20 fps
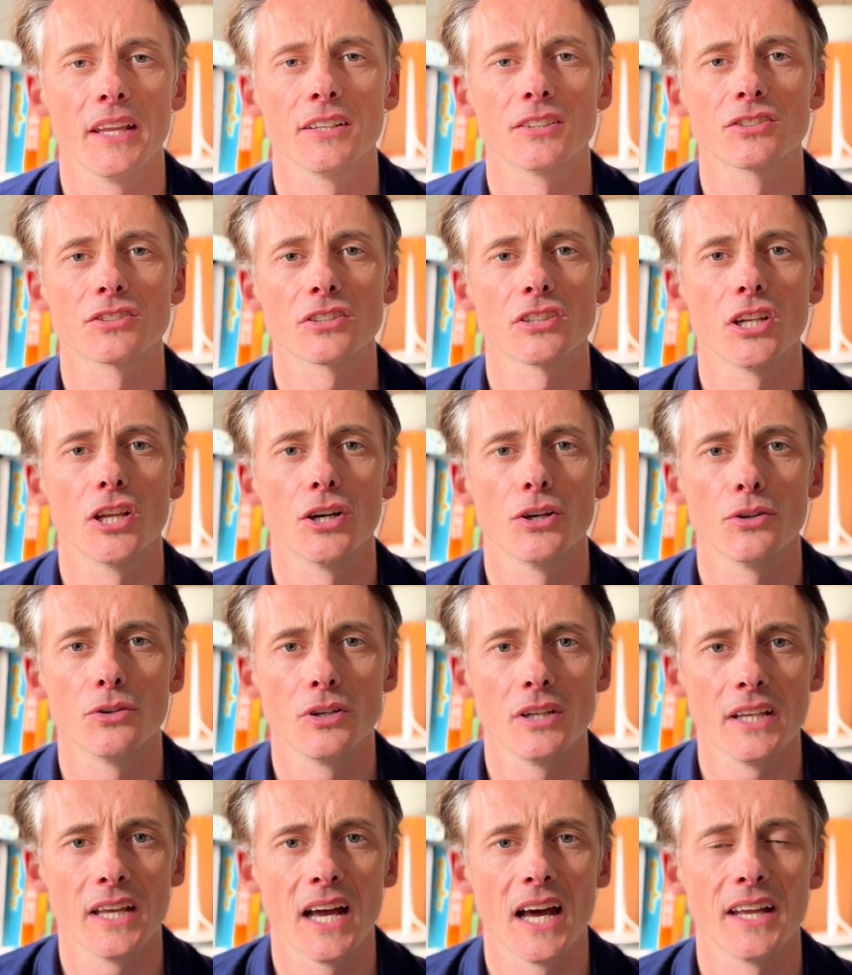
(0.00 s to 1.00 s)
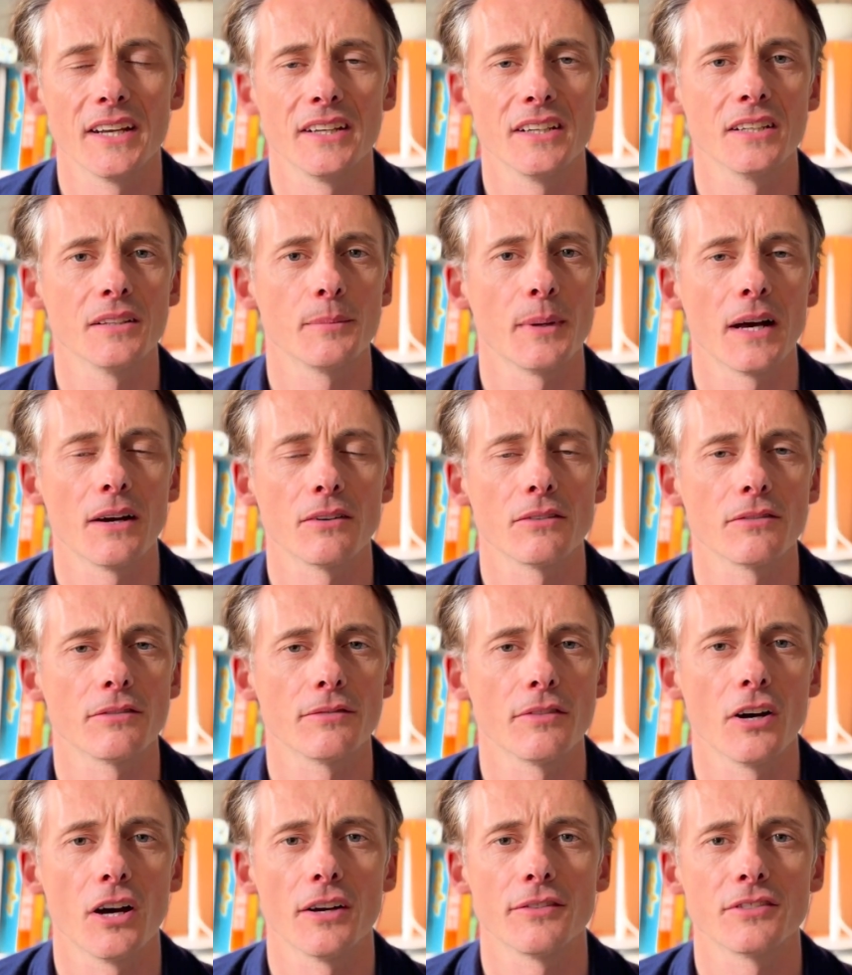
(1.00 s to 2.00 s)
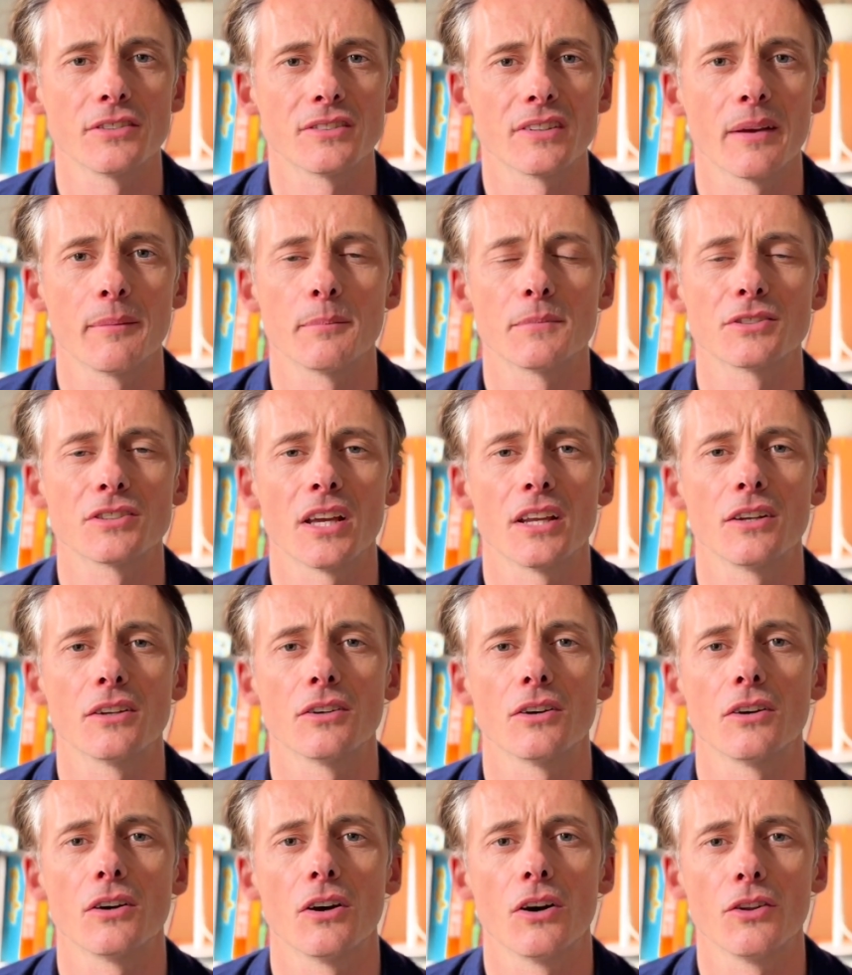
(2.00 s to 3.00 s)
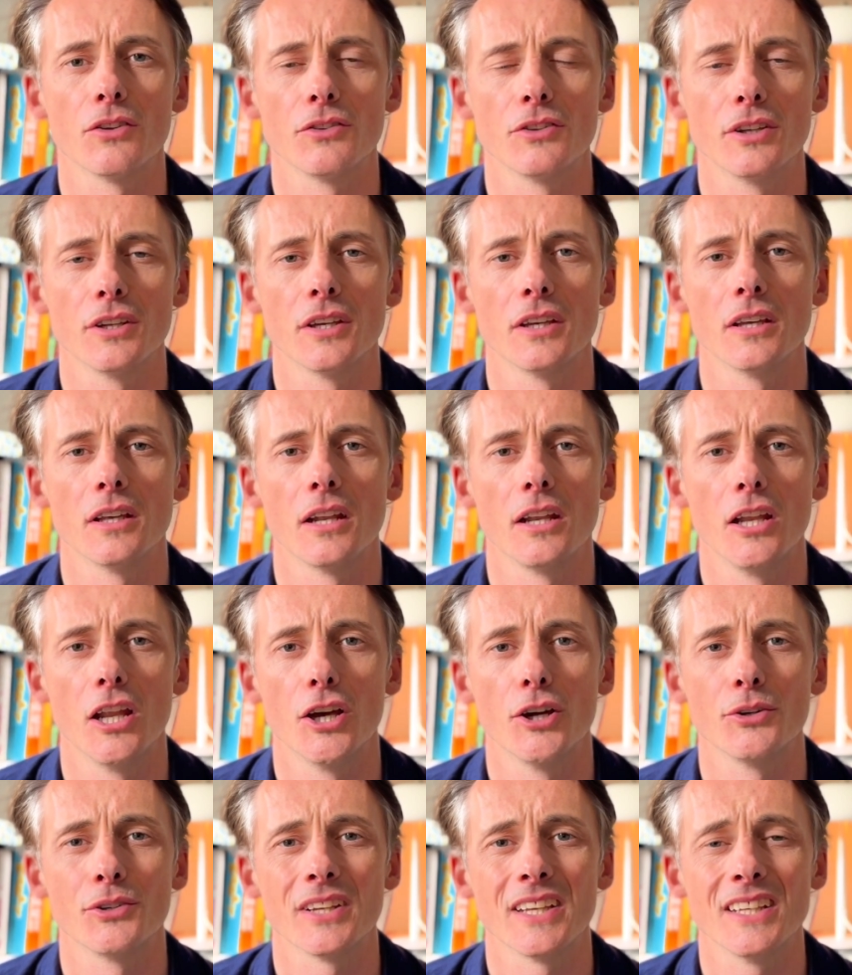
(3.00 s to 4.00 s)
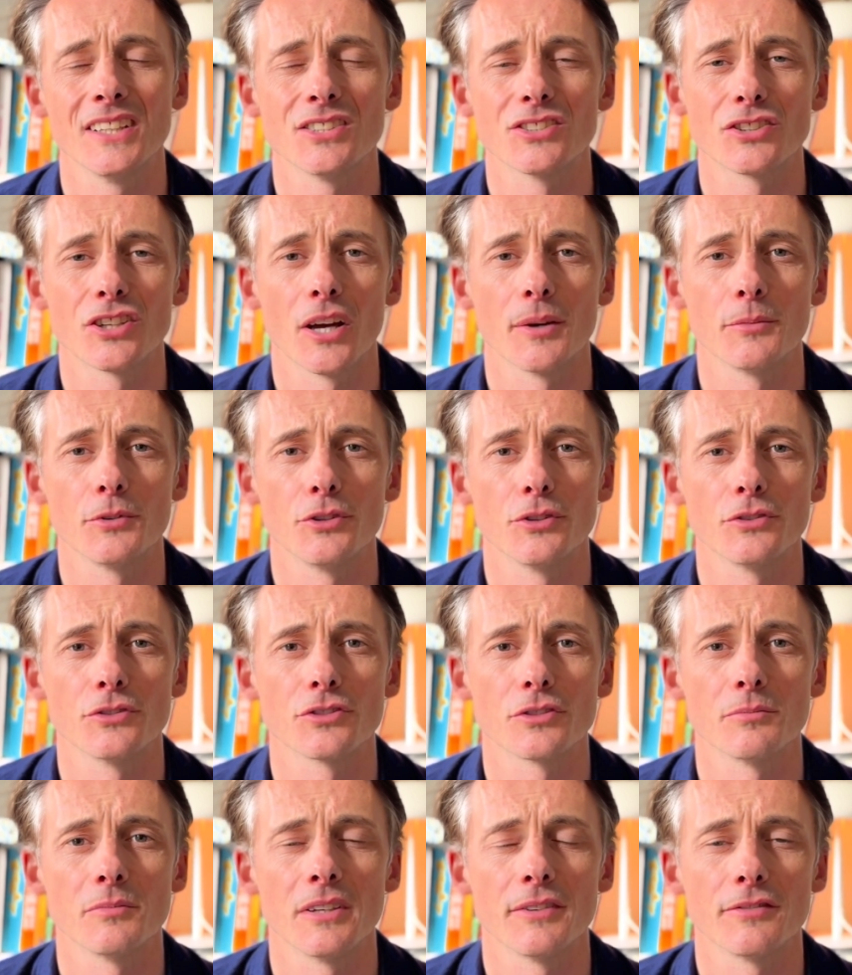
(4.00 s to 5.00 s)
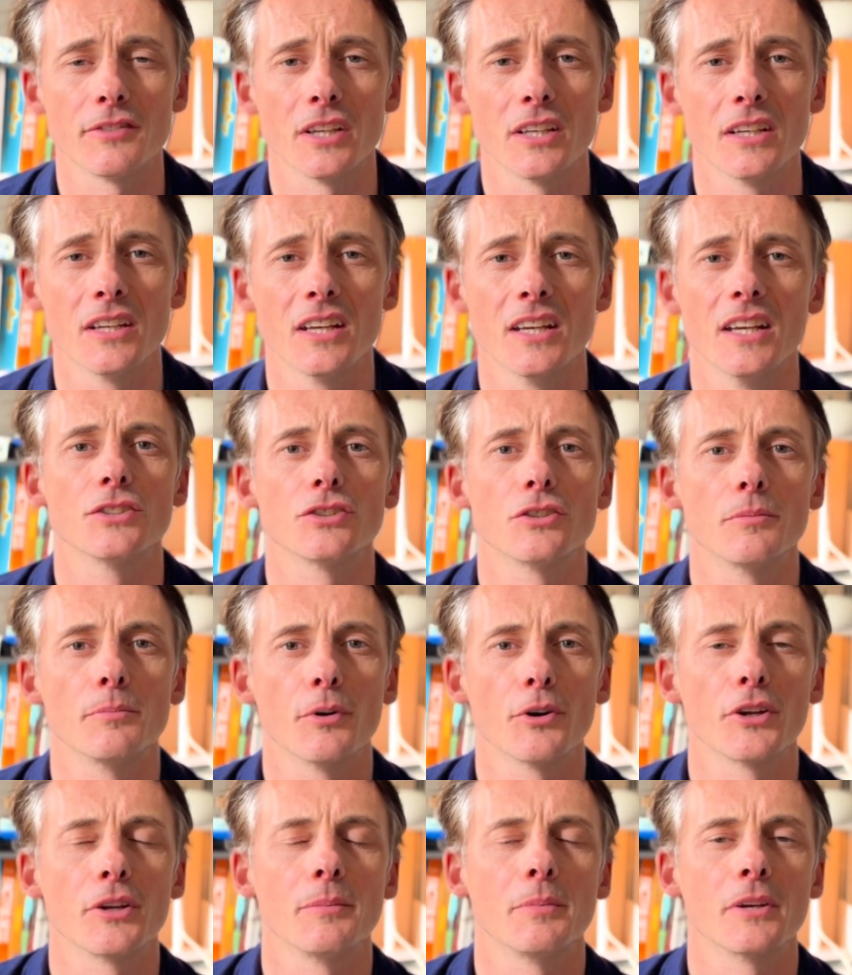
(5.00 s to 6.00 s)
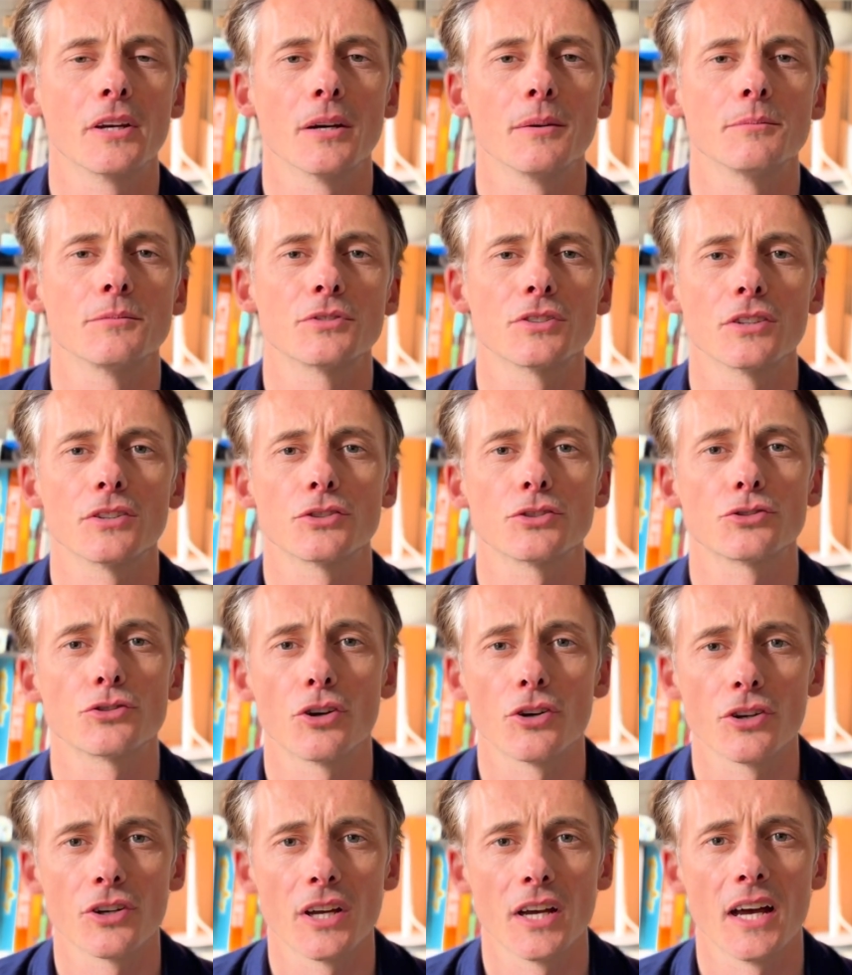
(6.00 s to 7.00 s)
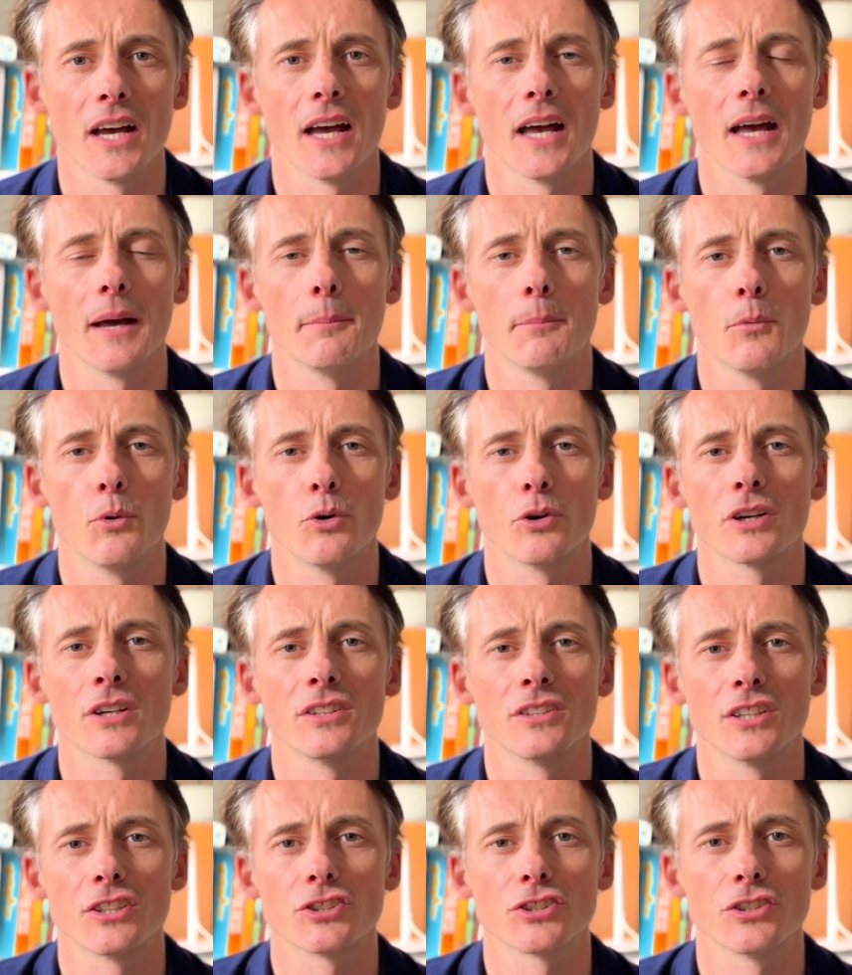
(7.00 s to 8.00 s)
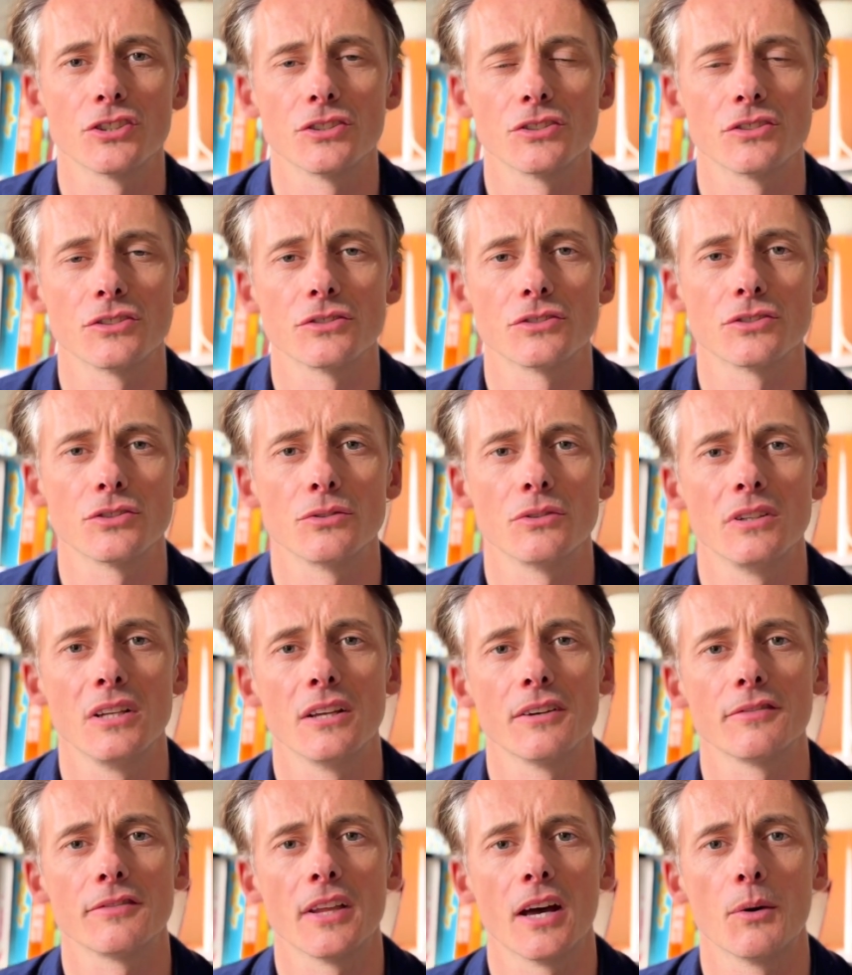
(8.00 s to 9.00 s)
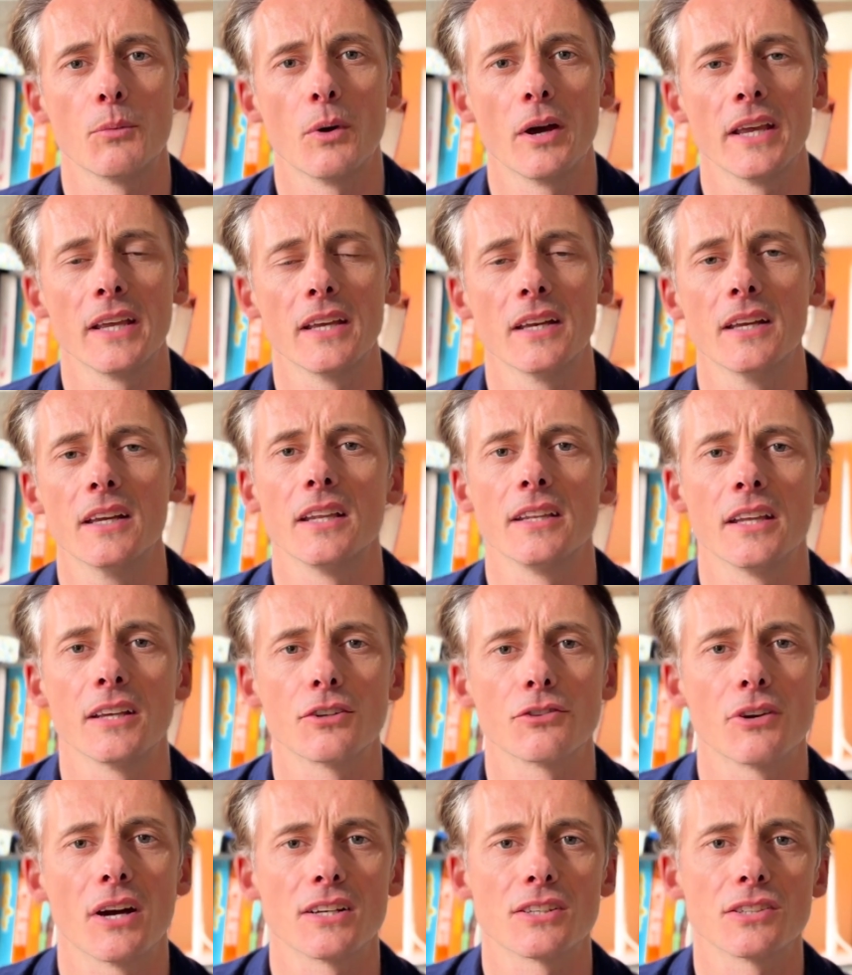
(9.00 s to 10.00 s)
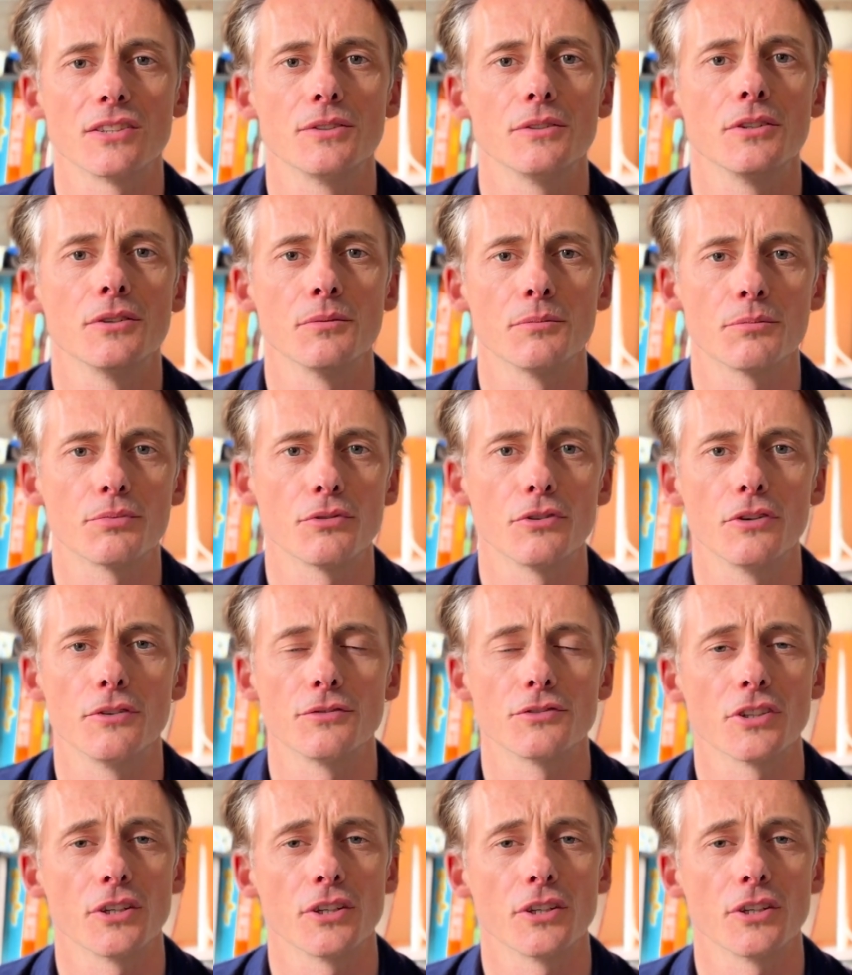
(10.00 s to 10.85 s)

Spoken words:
then slowly add in about 5 to 10% on the load each time you're doing some lifting, so your body becomes stronger and more conditioned to lift that weight, and then gradually you improve.